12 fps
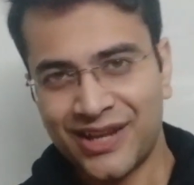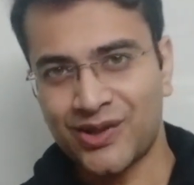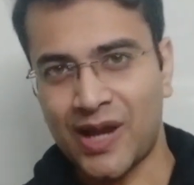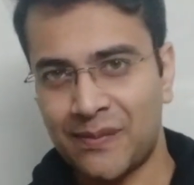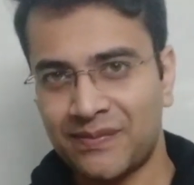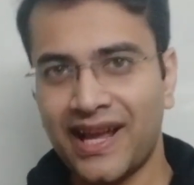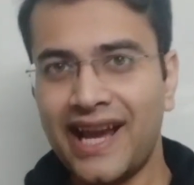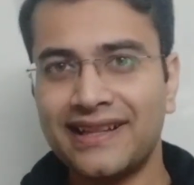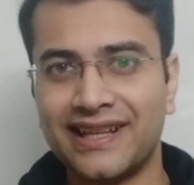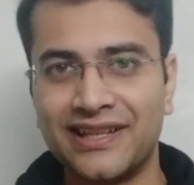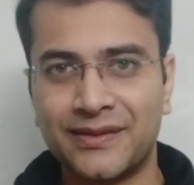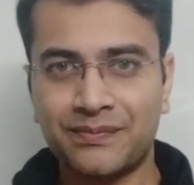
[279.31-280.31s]
So apply
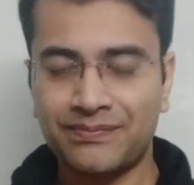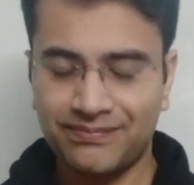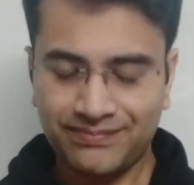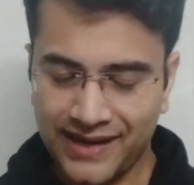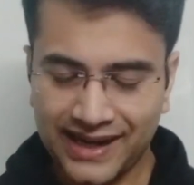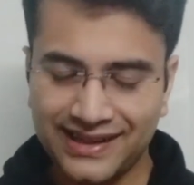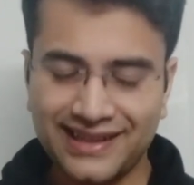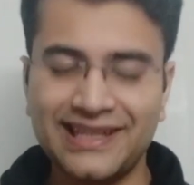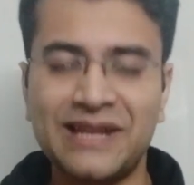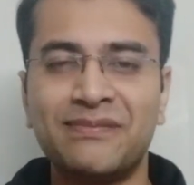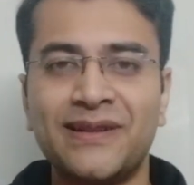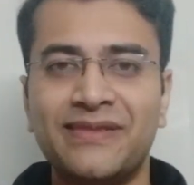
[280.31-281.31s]
this,
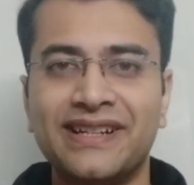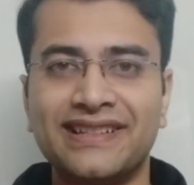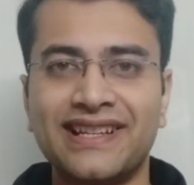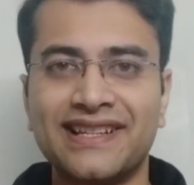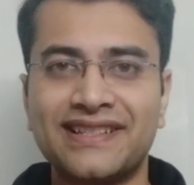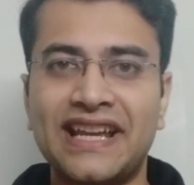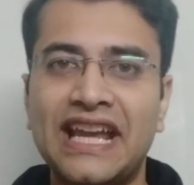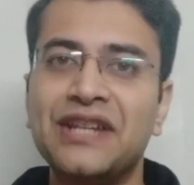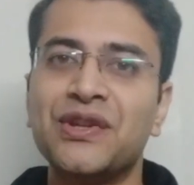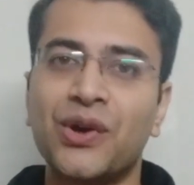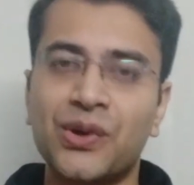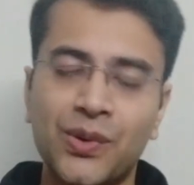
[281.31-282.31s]
practically implement this
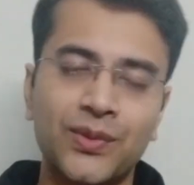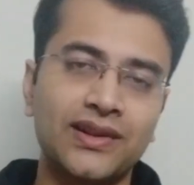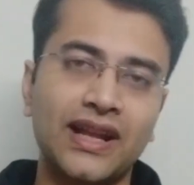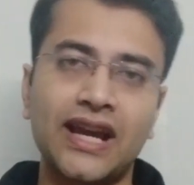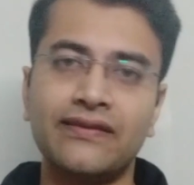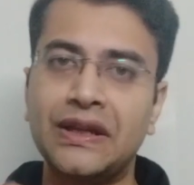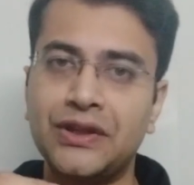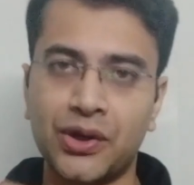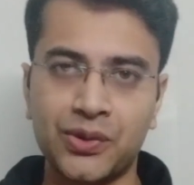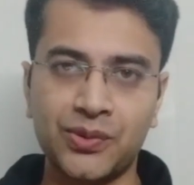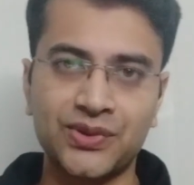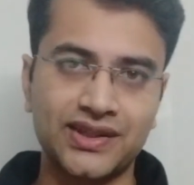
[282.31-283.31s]
in your own life, in
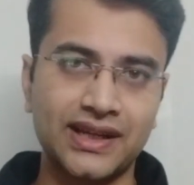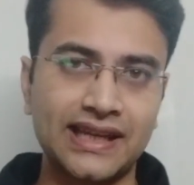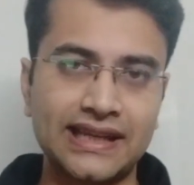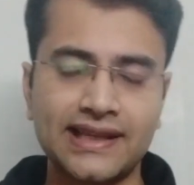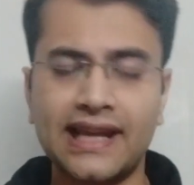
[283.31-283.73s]
your own studies.